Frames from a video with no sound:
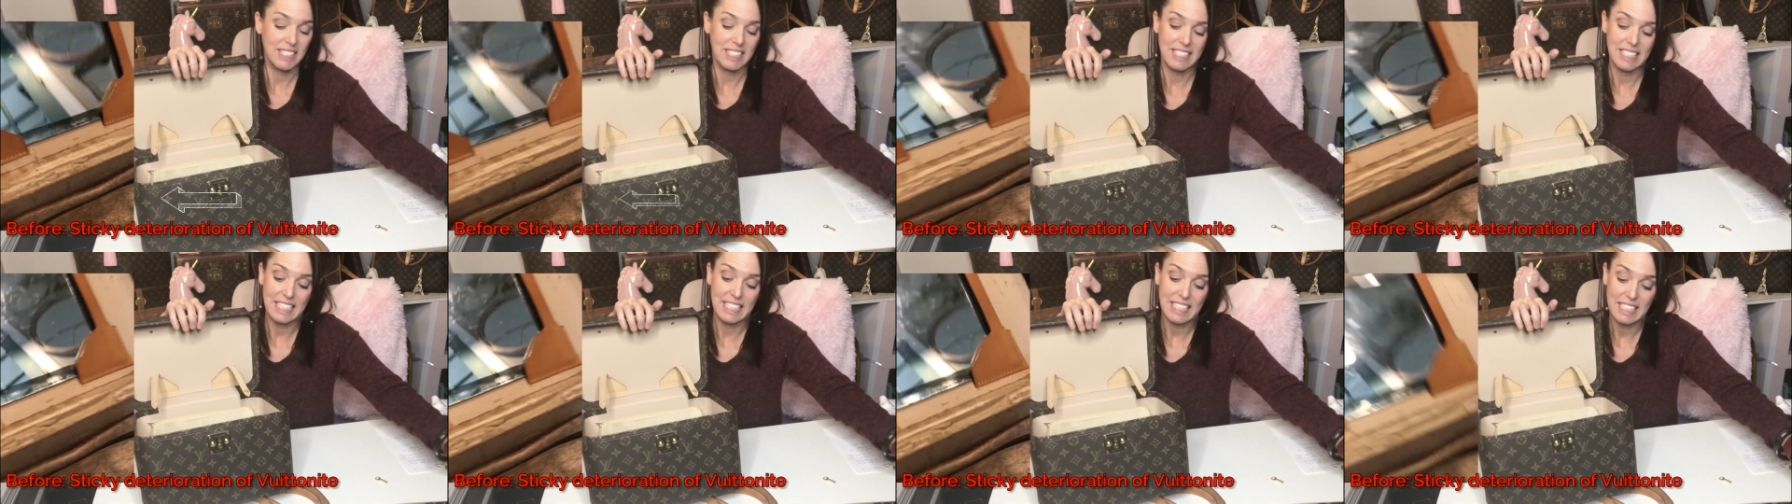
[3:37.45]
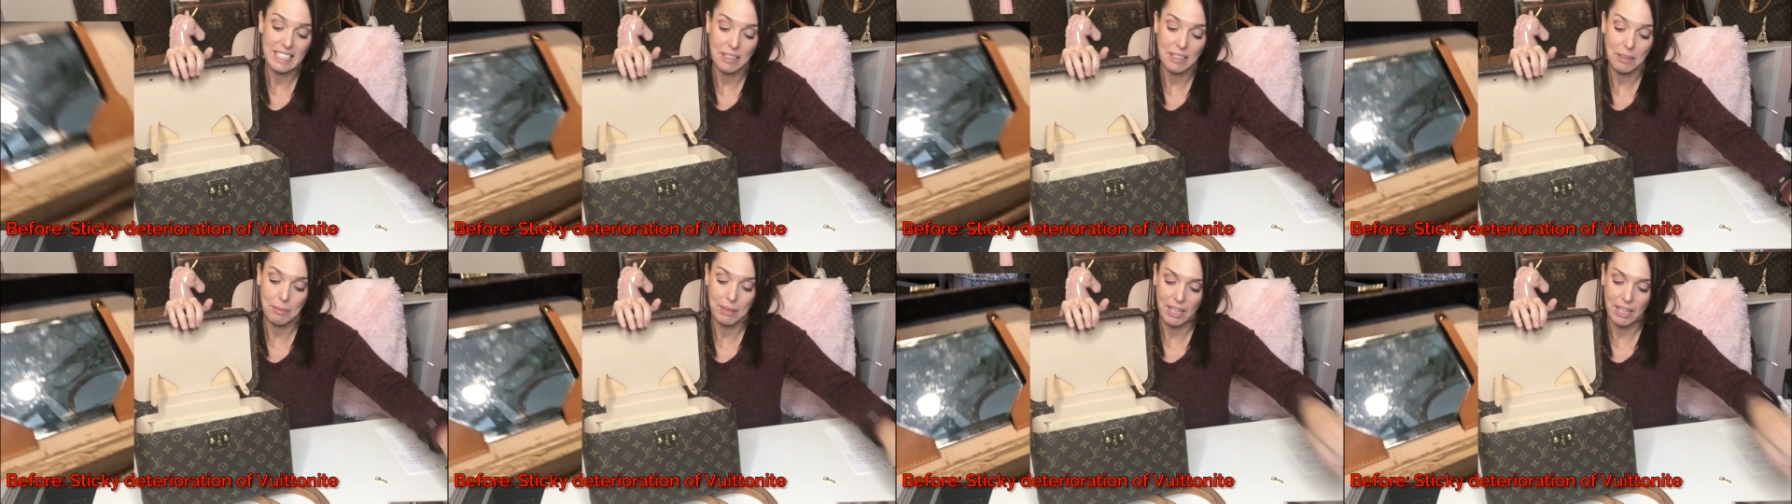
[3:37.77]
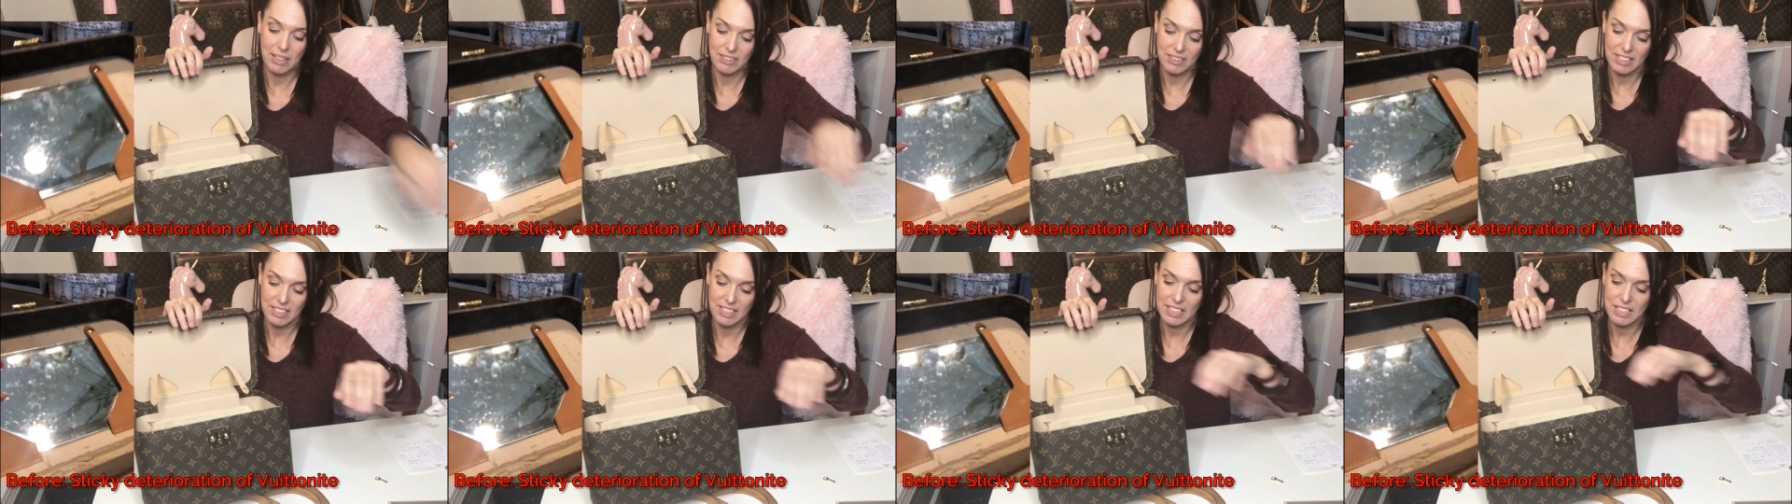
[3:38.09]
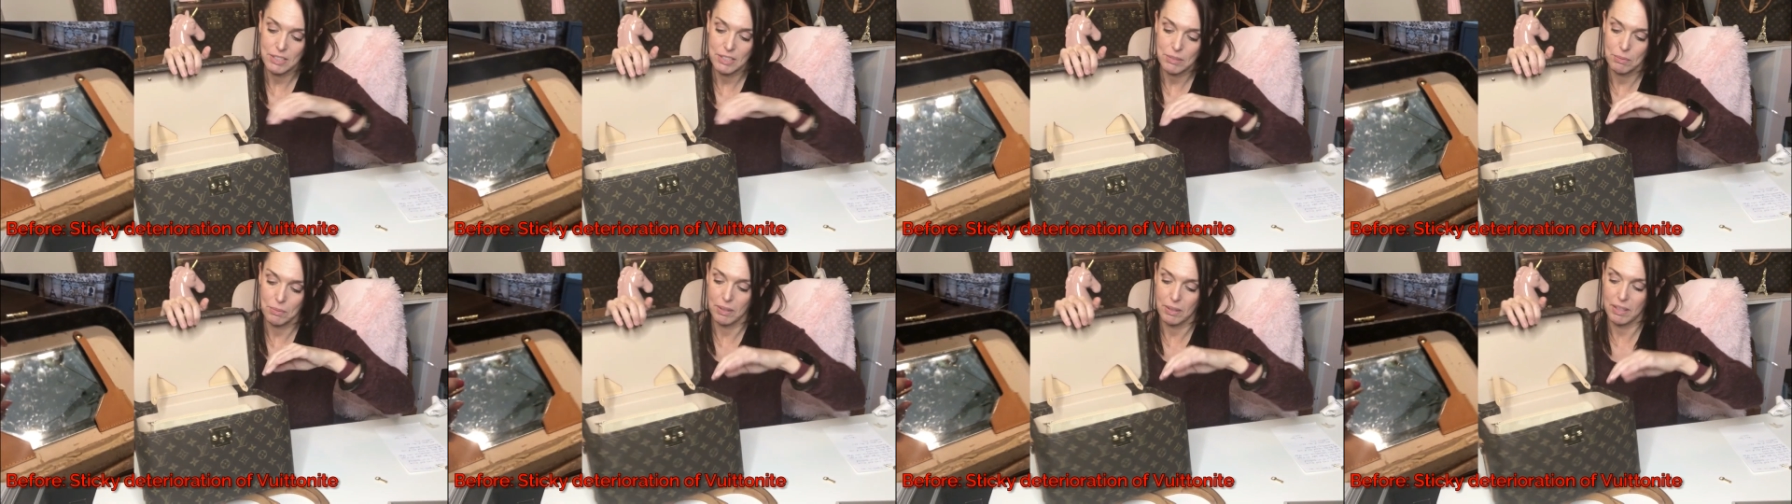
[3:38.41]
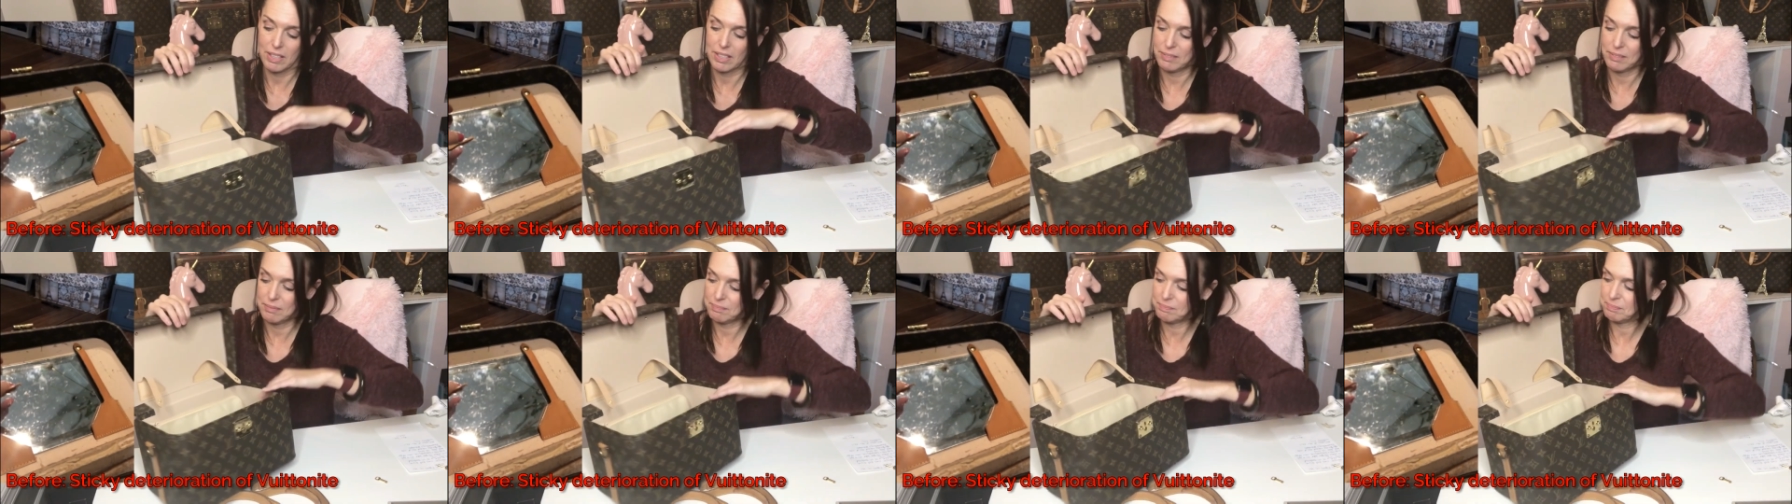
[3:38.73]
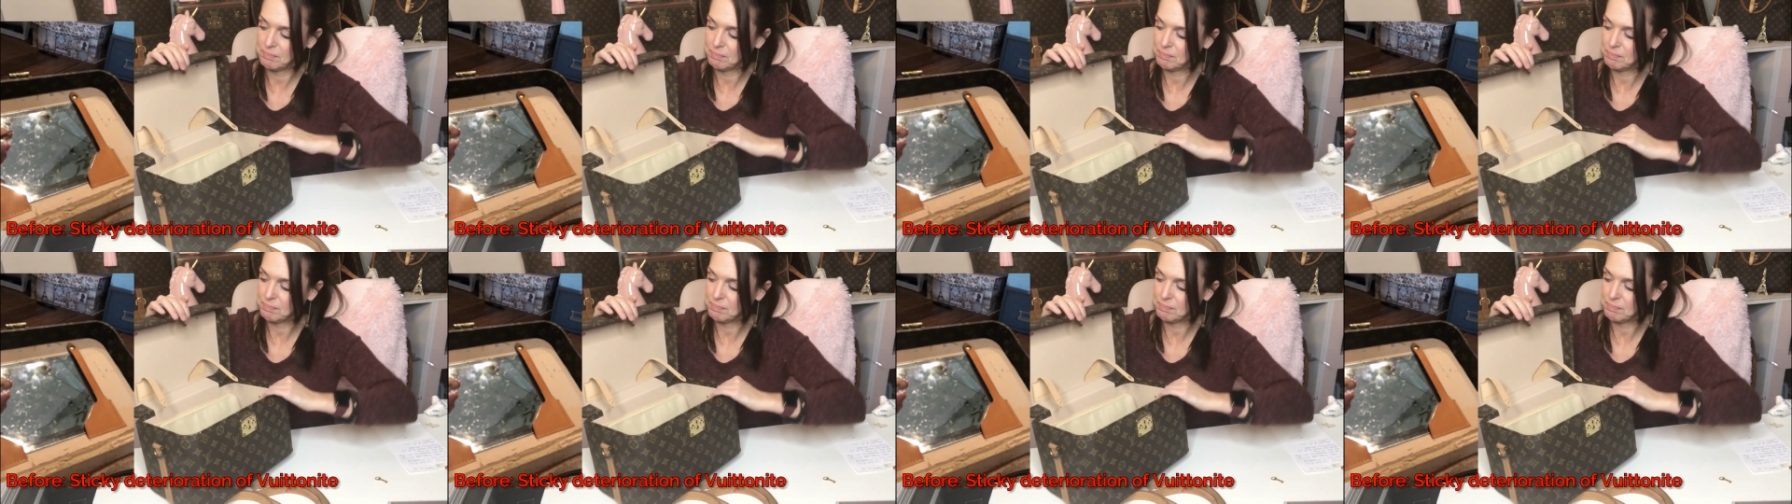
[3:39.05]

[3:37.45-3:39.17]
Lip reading: neat about this one